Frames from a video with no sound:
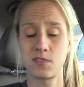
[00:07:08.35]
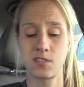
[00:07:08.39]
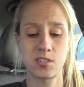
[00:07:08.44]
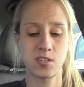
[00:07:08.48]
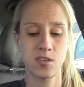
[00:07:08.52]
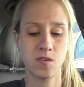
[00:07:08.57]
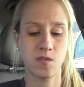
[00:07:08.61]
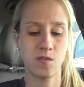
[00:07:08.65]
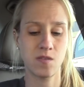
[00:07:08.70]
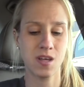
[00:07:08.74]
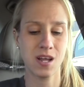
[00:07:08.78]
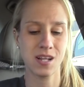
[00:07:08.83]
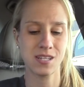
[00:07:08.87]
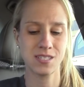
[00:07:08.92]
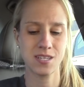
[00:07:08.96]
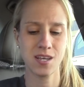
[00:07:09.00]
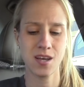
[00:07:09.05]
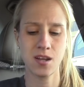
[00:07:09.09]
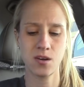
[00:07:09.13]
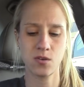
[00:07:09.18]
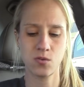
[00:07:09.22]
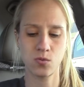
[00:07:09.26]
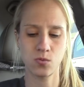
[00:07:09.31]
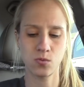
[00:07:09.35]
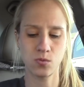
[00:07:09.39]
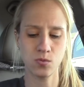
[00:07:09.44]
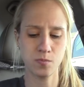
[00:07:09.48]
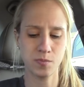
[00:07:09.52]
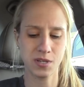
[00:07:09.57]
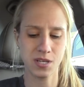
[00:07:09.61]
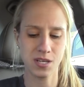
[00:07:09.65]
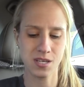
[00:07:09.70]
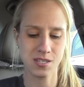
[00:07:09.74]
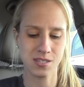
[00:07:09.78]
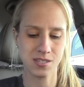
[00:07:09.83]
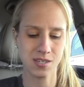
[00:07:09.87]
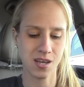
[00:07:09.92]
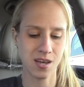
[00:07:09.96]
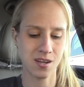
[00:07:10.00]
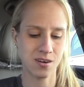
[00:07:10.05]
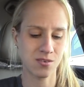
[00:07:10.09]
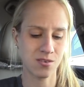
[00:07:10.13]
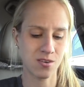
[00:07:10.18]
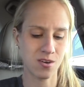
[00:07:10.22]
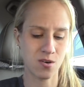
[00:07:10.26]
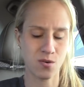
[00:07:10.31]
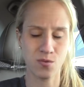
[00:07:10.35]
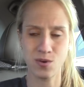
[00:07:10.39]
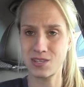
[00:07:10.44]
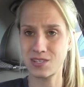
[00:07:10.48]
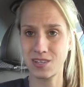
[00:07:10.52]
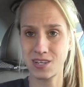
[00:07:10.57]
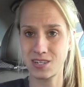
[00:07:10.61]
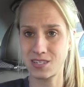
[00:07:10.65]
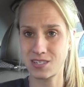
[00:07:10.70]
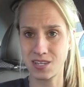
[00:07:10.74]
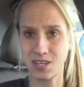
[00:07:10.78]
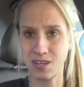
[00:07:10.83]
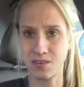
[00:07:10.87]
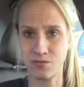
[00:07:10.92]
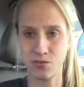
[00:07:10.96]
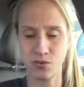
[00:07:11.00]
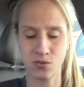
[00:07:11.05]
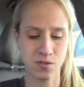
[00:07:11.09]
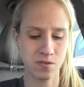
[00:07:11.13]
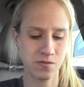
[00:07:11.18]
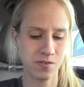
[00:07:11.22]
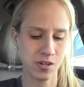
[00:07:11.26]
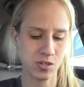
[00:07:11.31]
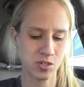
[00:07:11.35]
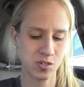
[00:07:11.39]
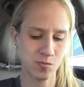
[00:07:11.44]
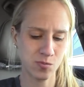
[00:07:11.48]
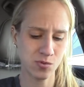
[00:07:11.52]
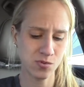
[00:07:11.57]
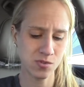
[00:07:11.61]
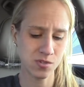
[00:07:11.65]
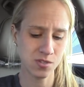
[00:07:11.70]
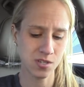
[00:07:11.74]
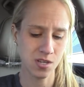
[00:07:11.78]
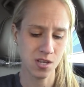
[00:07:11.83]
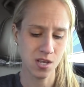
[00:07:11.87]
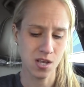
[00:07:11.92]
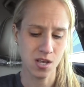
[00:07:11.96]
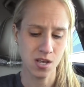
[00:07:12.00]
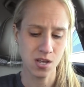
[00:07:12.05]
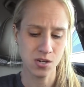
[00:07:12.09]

So that's kind of cool because I don't always like to eat fruits and vegetables.